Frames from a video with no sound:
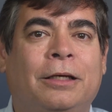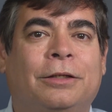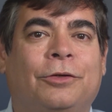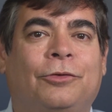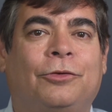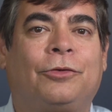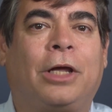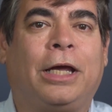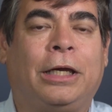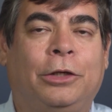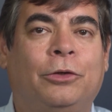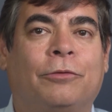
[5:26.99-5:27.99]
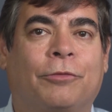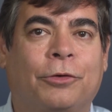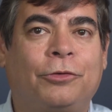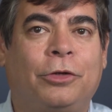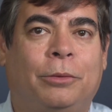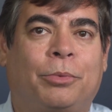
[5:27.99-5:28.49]
This is a
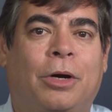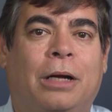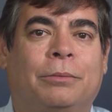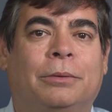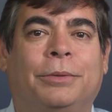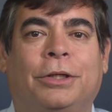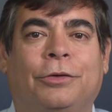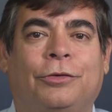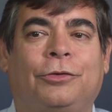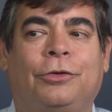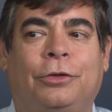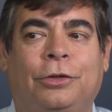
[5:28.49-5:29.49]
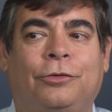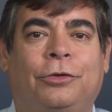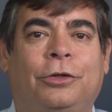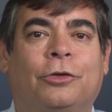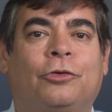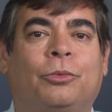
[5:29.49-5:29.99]
university problem, because this
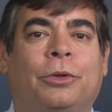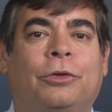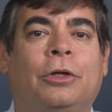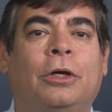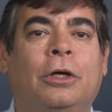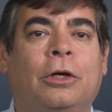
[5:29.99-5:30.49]
deals with